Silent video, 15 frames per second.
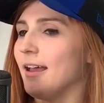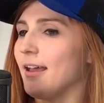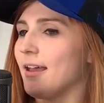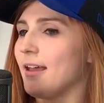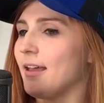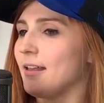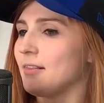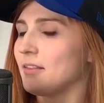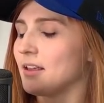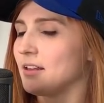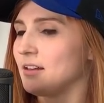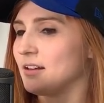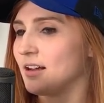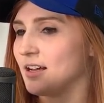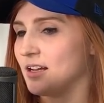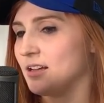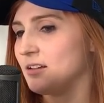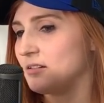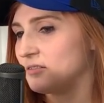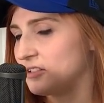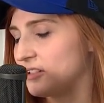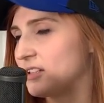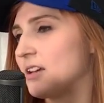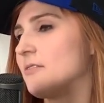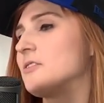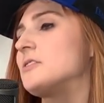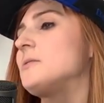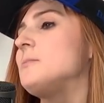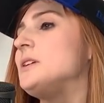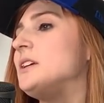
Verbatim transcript: And then I discovered the